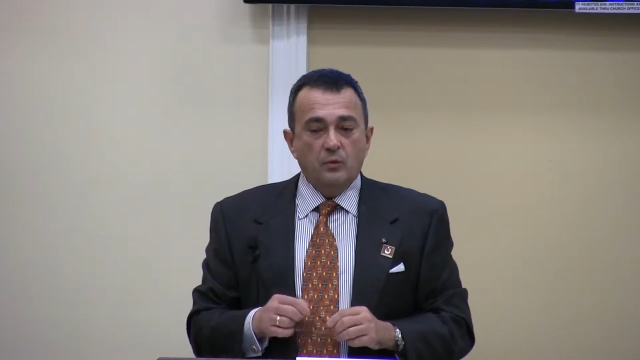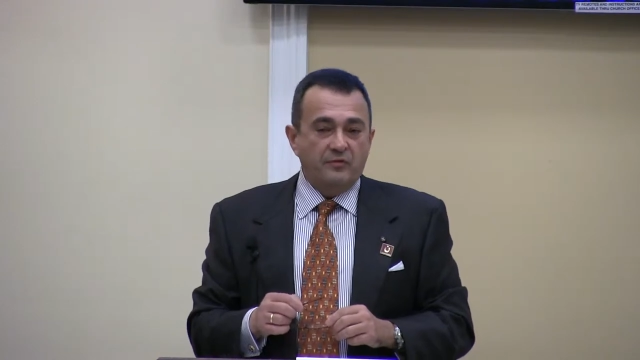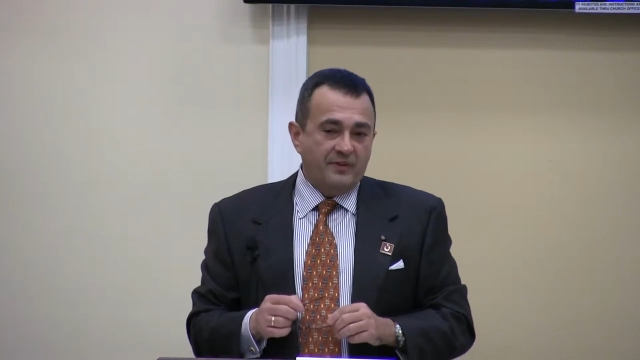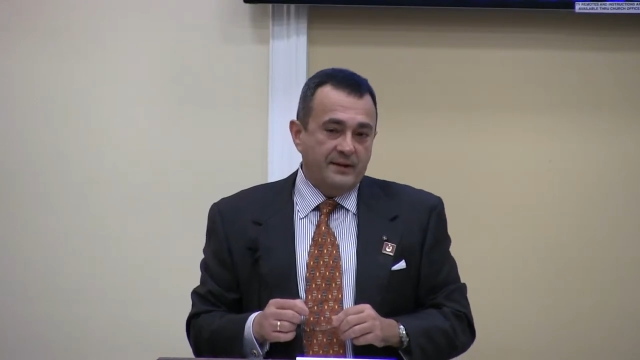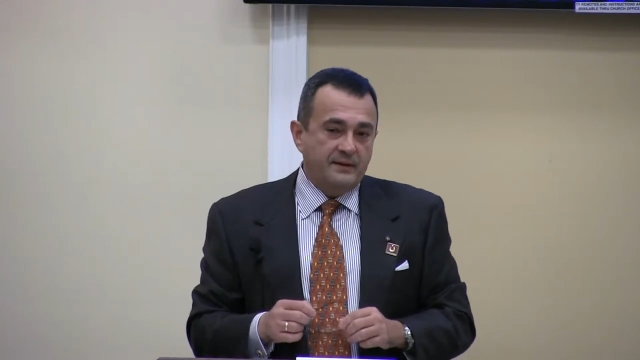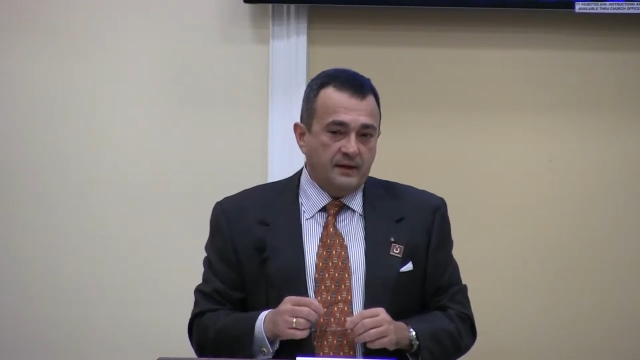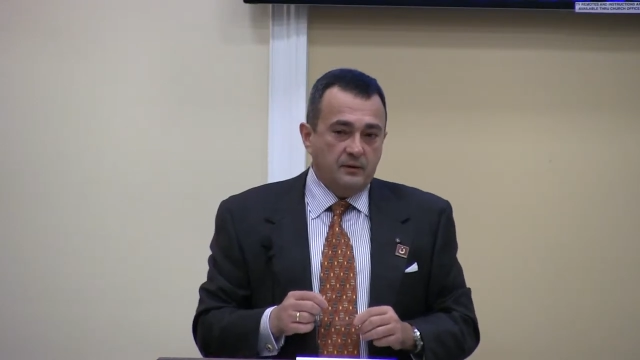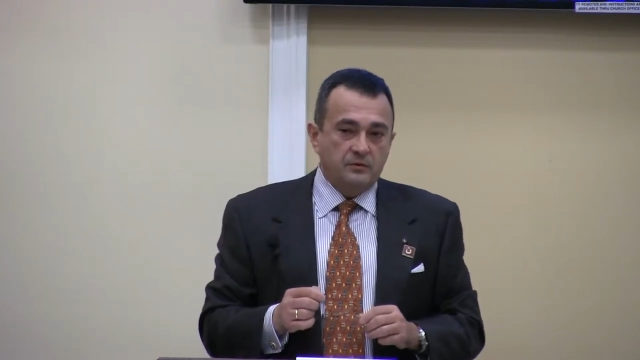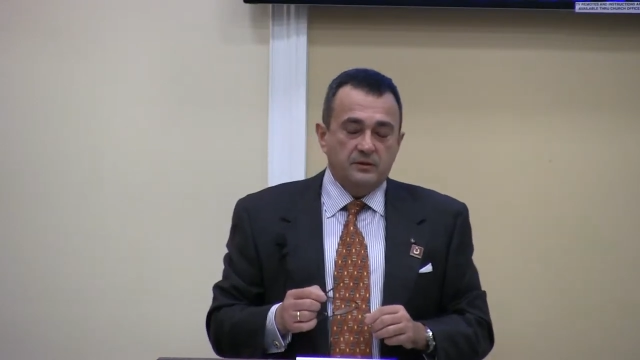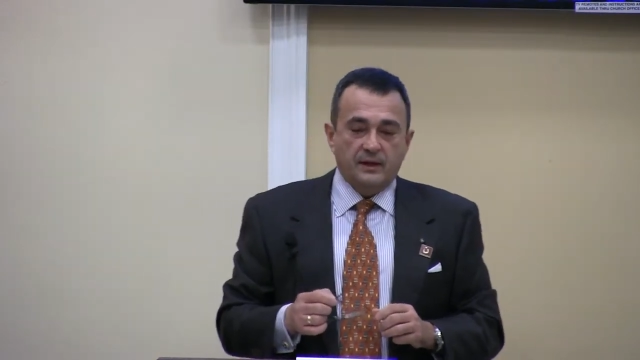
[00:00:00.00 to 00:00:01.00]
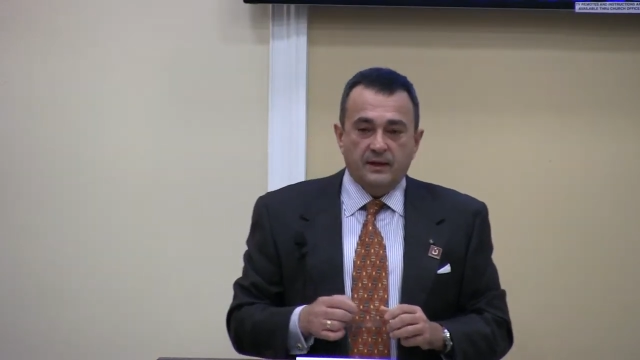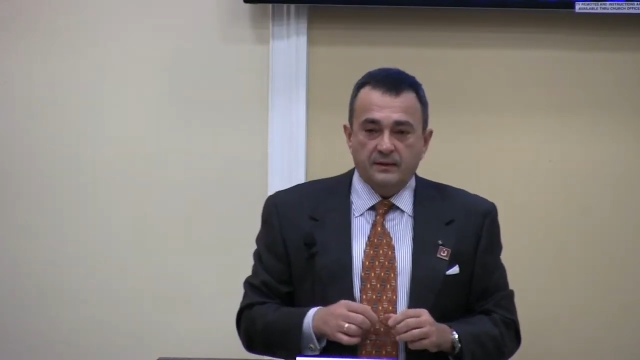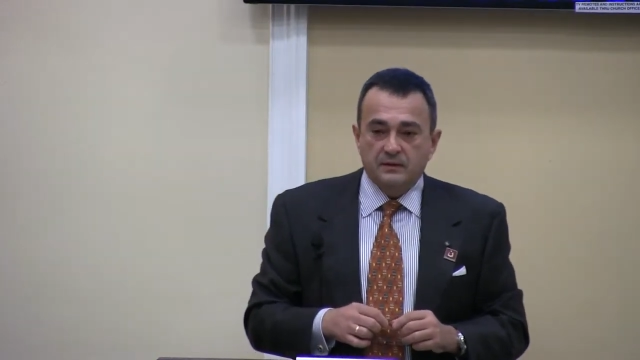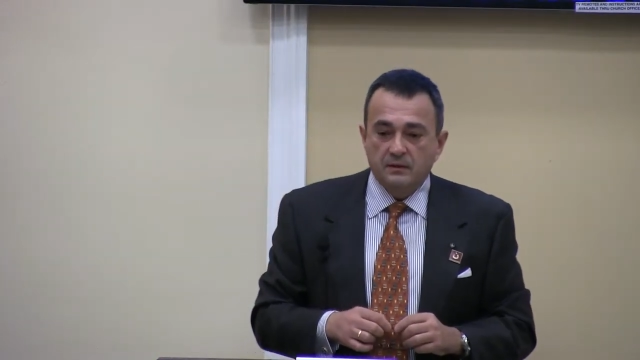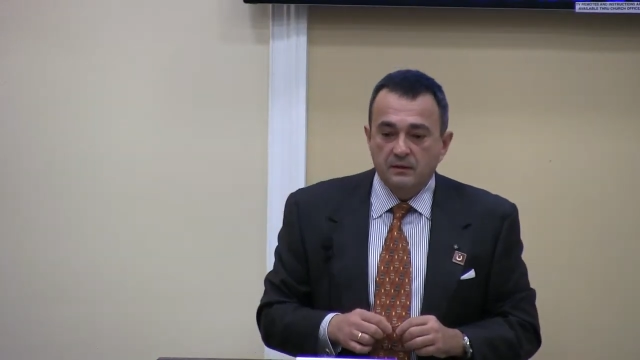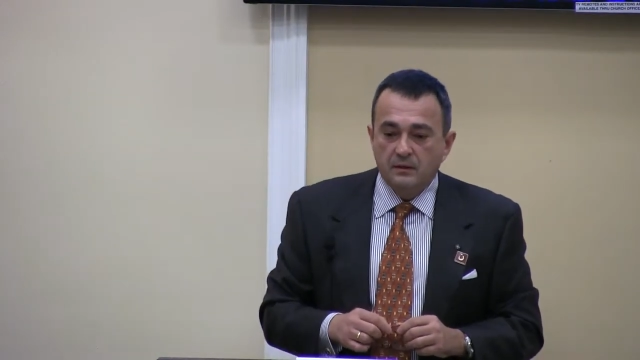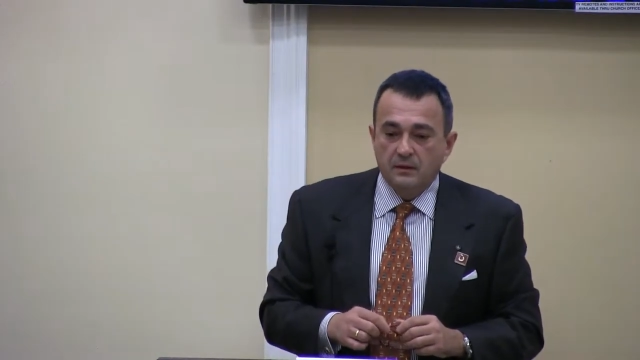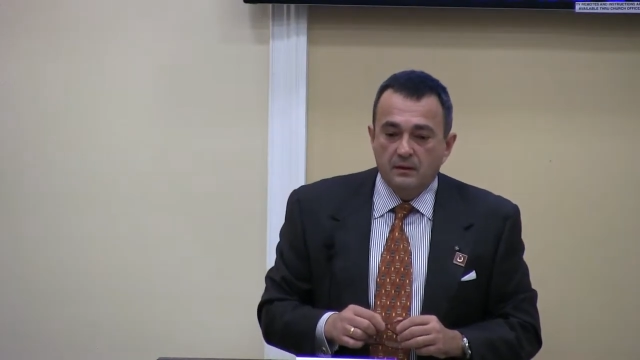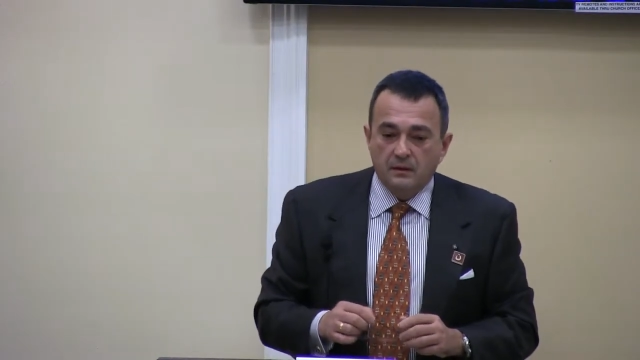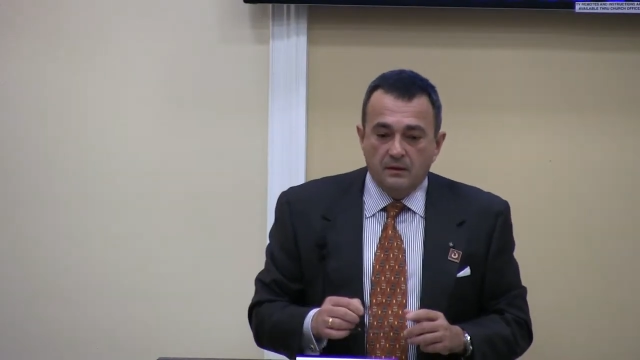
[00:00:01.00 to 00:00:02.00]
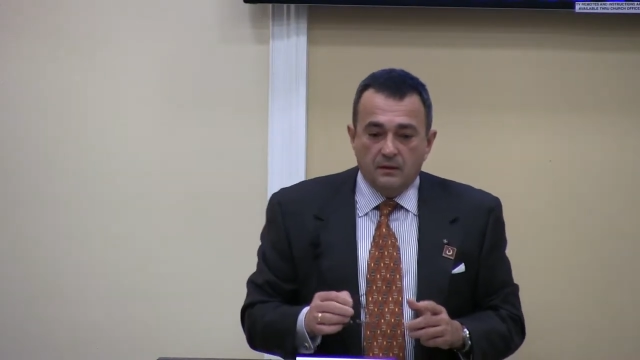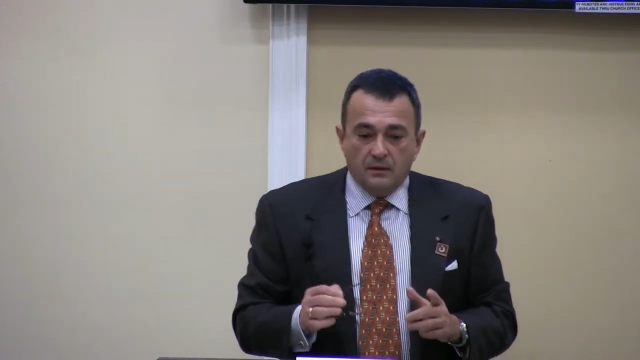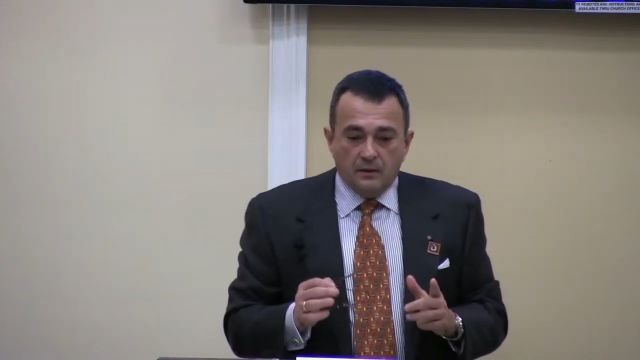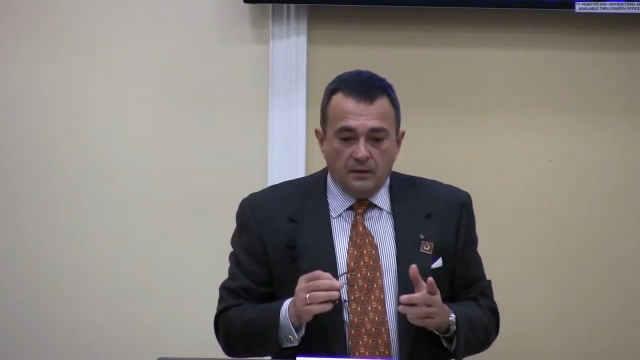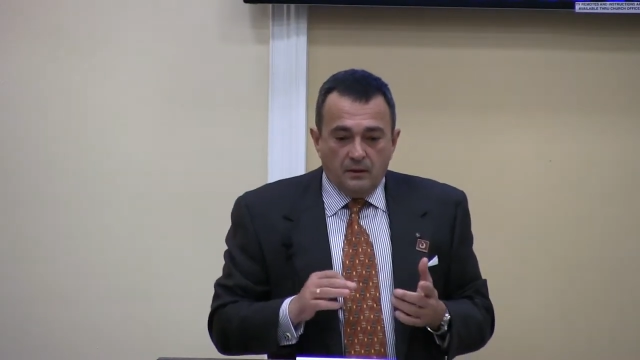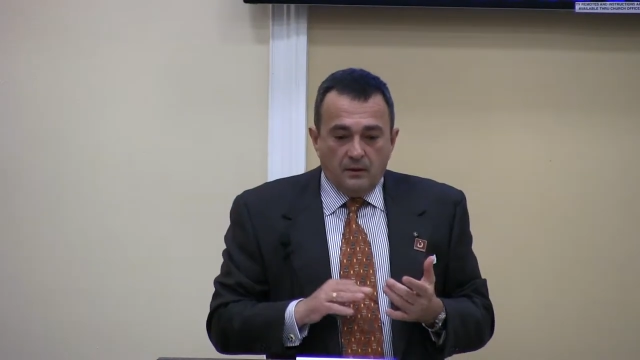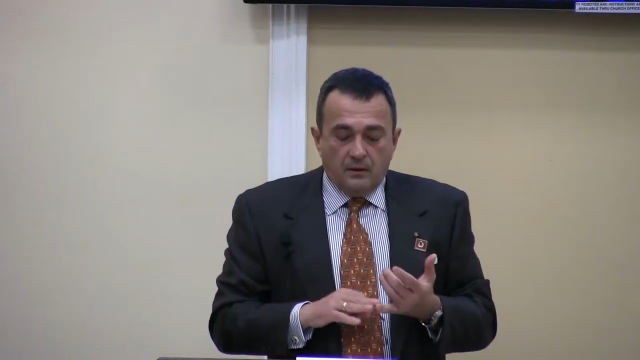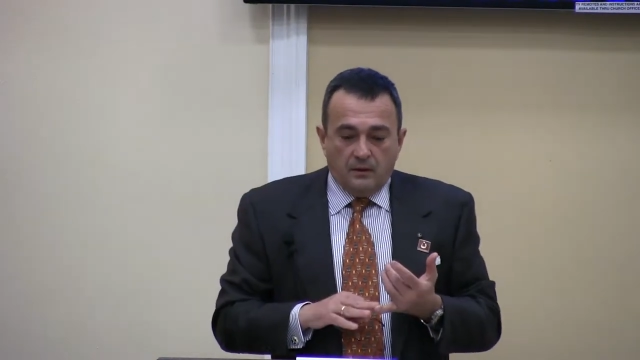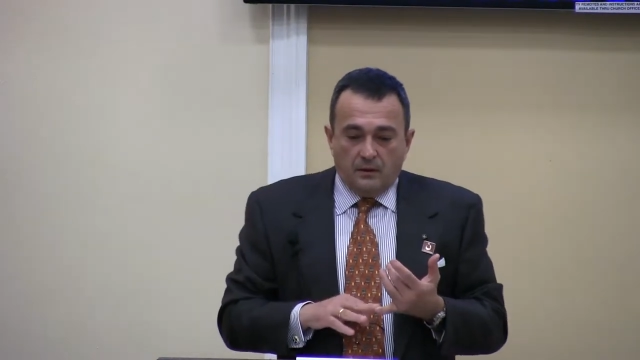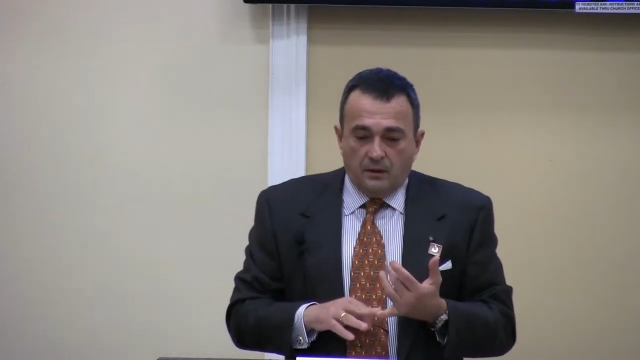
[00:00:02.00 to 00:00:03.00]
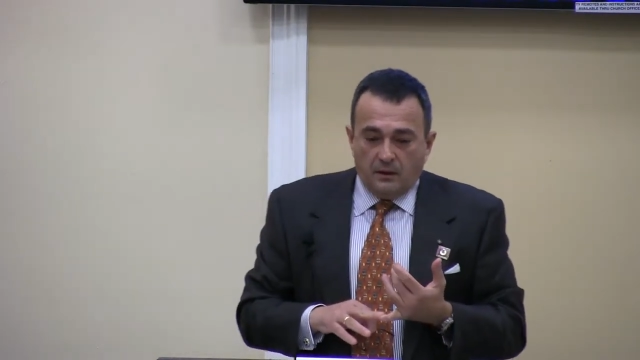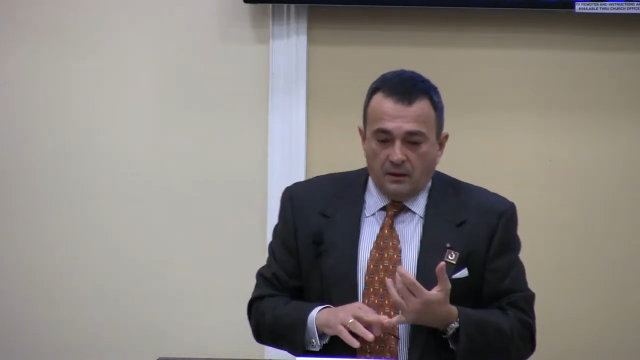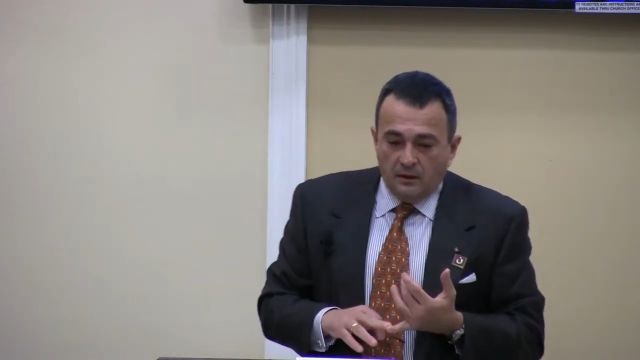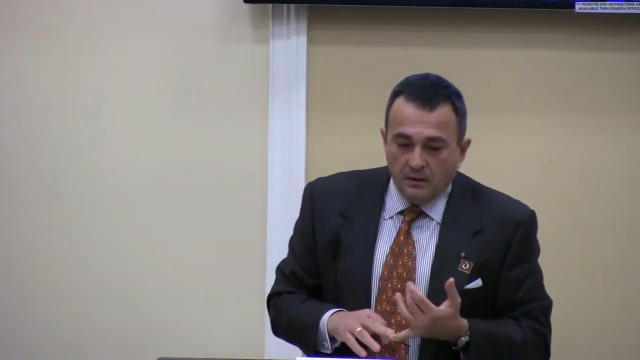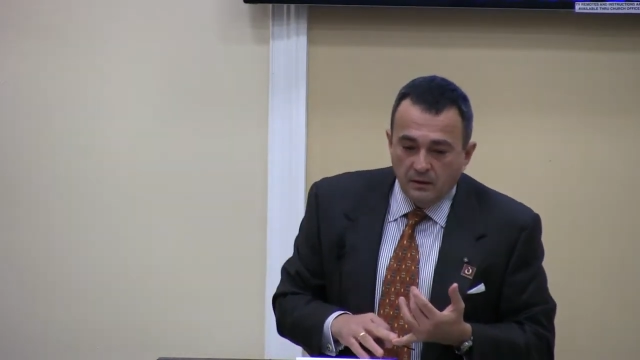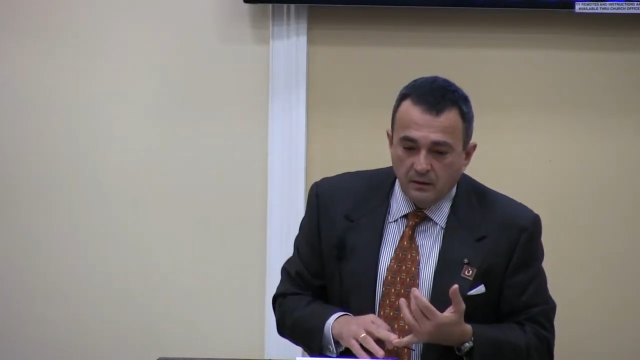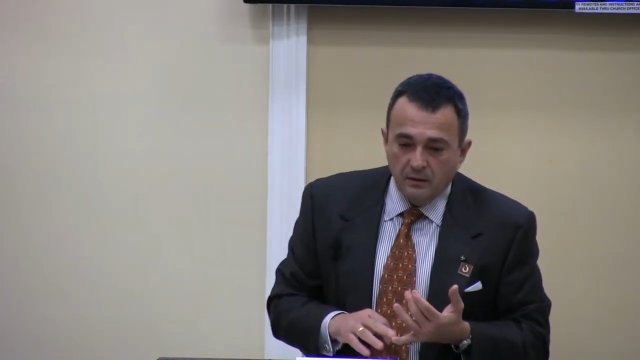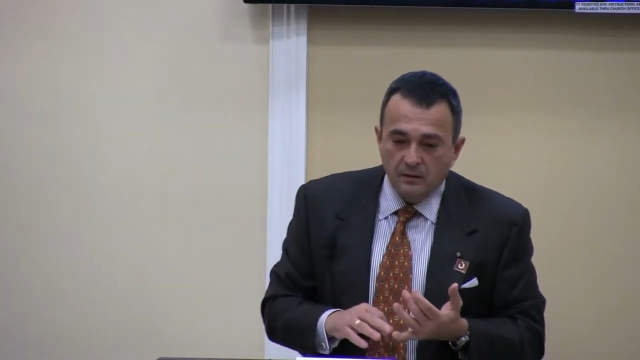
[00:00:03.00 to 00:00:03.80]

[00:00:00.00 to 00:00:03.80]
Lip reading: we find out that 40%